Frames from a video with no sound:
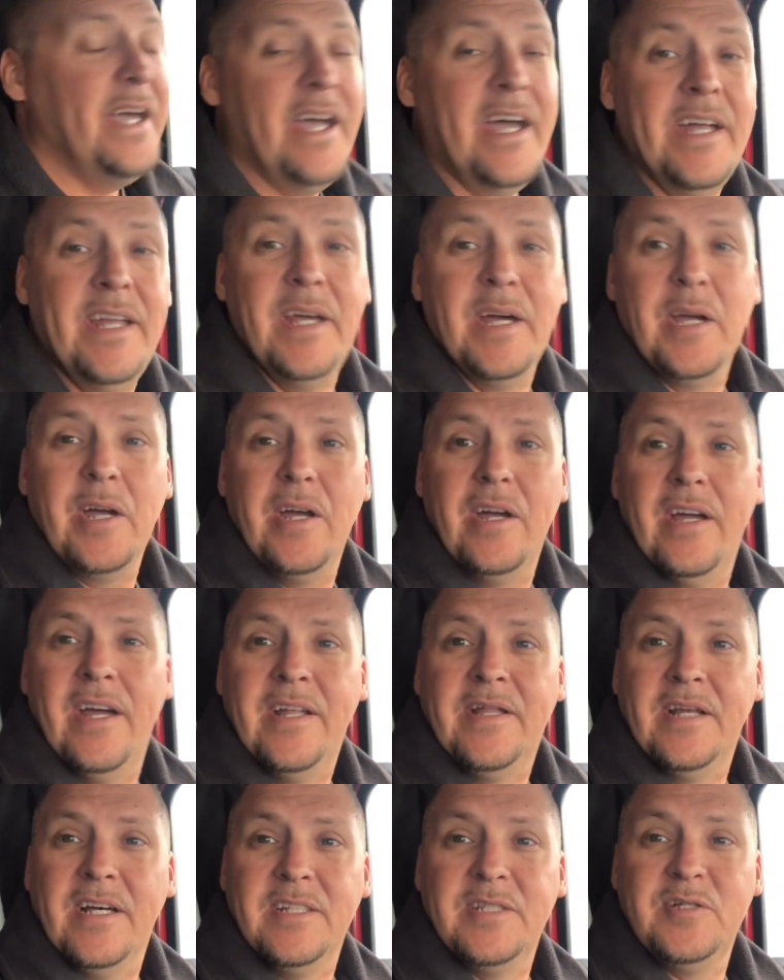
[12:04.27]
and
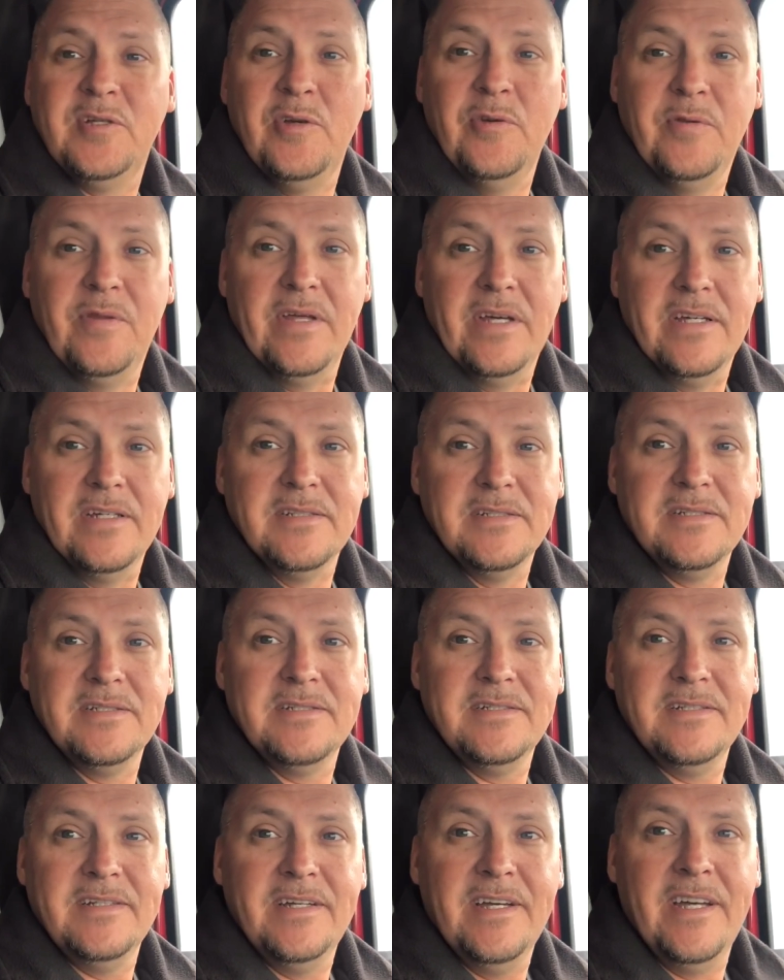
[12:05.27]
it does 2
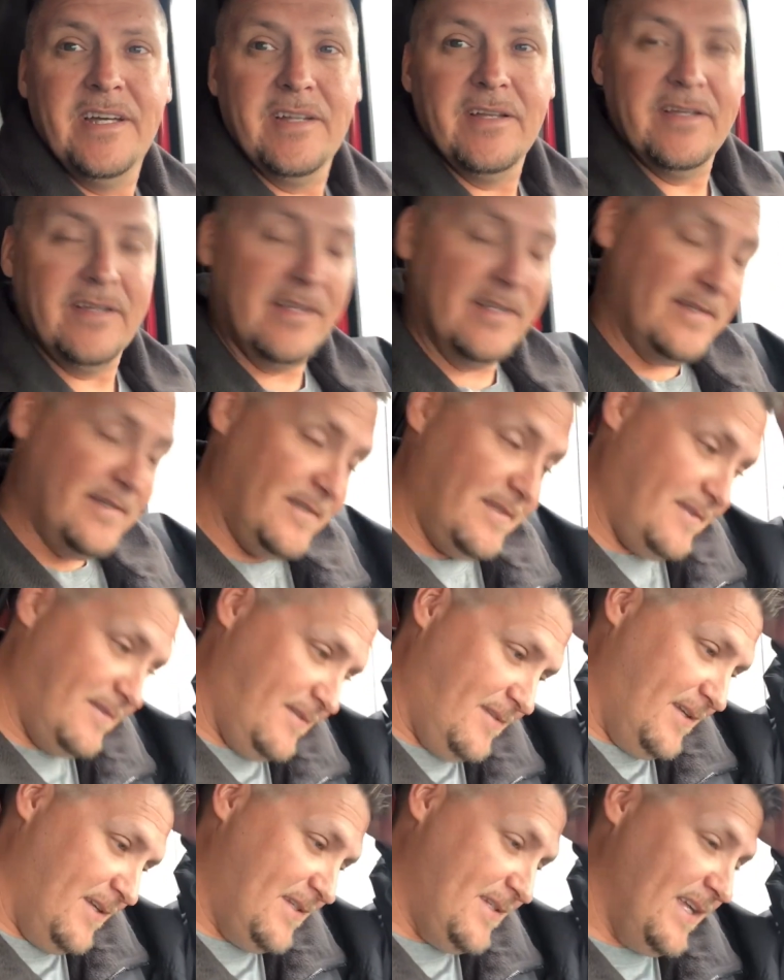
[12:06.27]
things. This
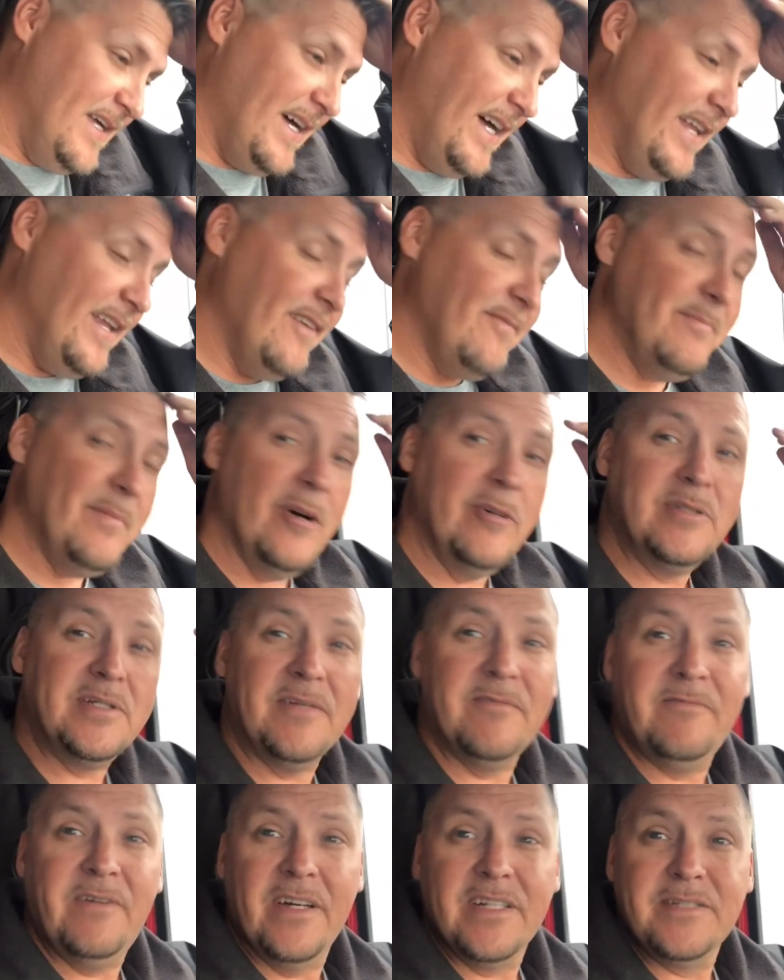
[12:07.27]
thing I love most
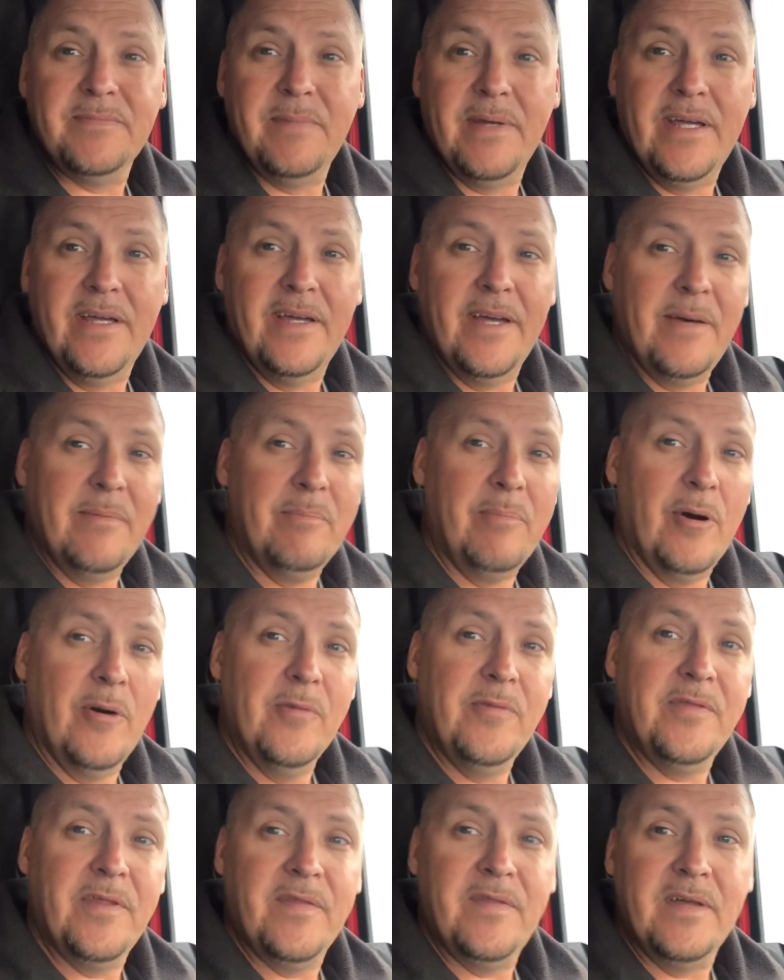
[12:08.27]
affects me in
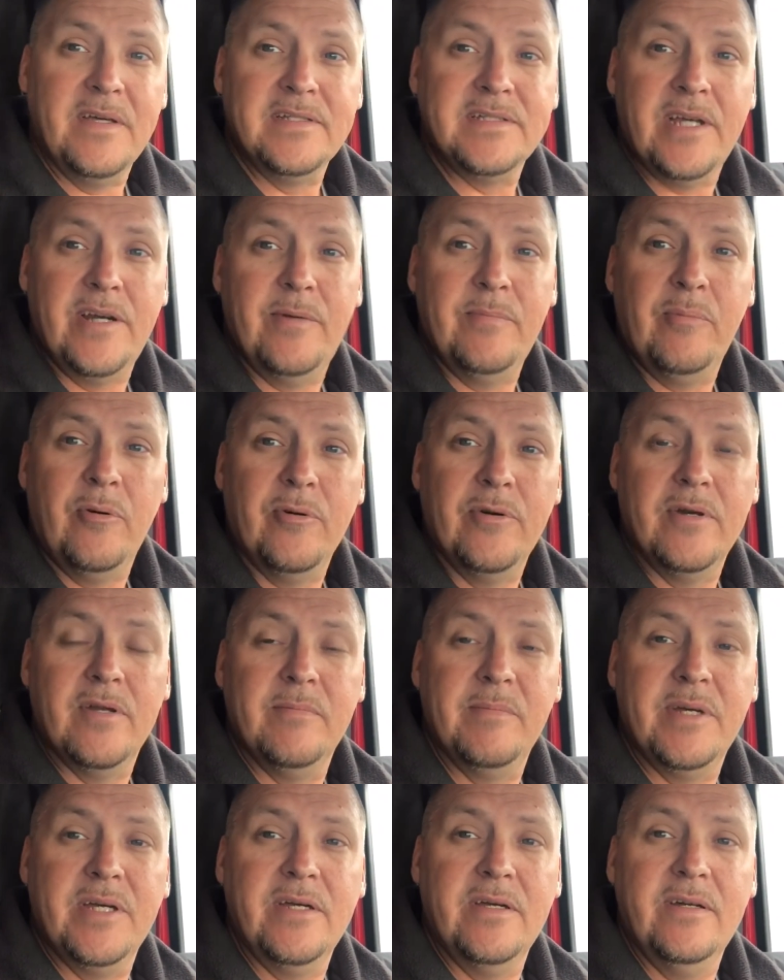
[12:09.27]
both the things that are important to
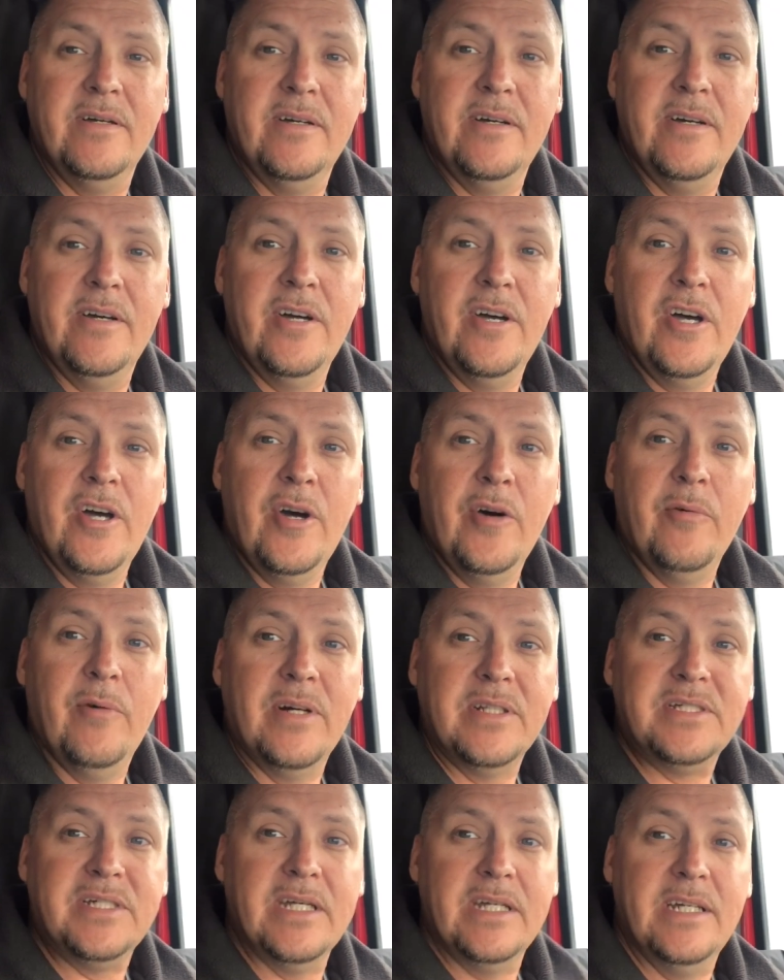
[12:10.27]
me,
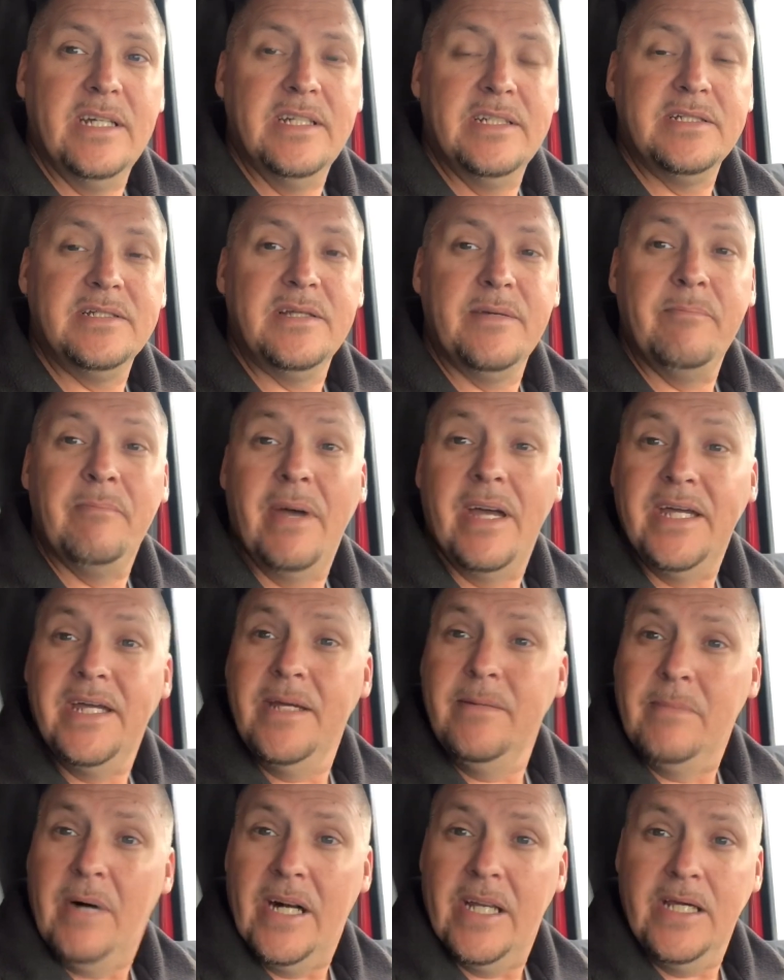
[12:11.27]
which is
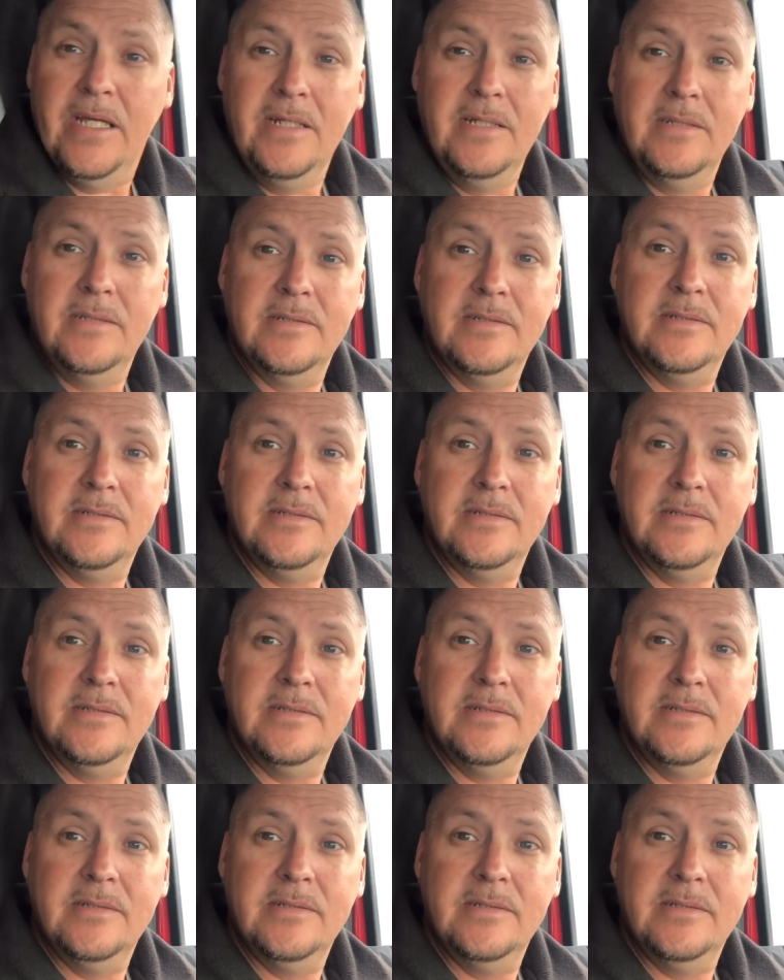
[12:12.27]
making money